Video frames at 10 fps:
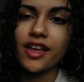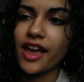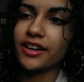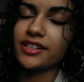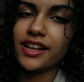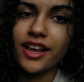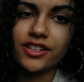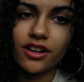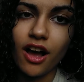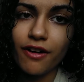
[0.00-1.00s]
And it
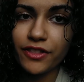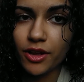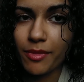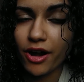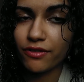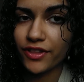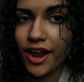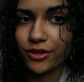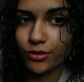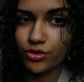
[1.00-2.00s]
says, of the amount of
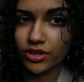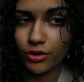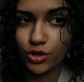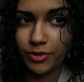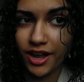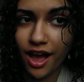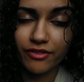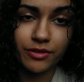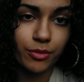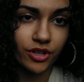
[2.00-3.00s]
that nutrient you should be
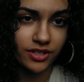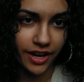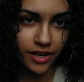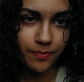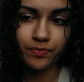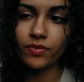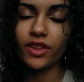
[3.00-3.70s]
having per day,